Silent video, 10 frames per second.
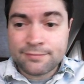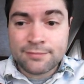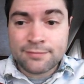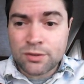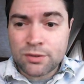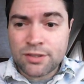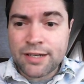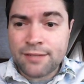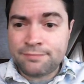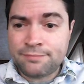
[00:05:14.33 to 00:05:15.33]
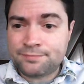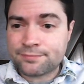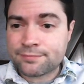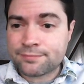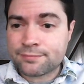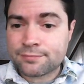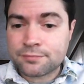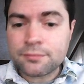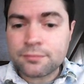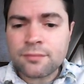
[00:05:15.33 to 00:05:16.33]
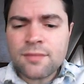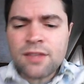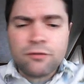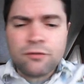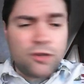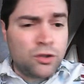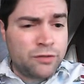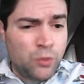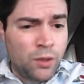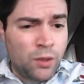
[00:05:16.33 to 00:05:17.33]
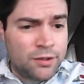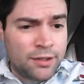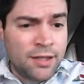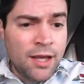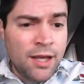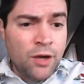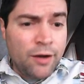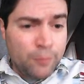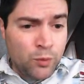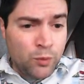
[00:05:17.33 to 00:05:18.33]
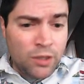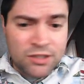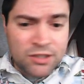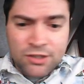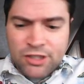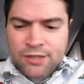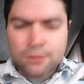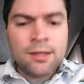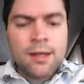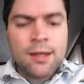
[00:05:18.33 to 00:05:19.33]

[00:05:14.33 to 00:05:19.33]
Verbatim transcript: So there's that. For those of you wondering who haven't been watching the channel,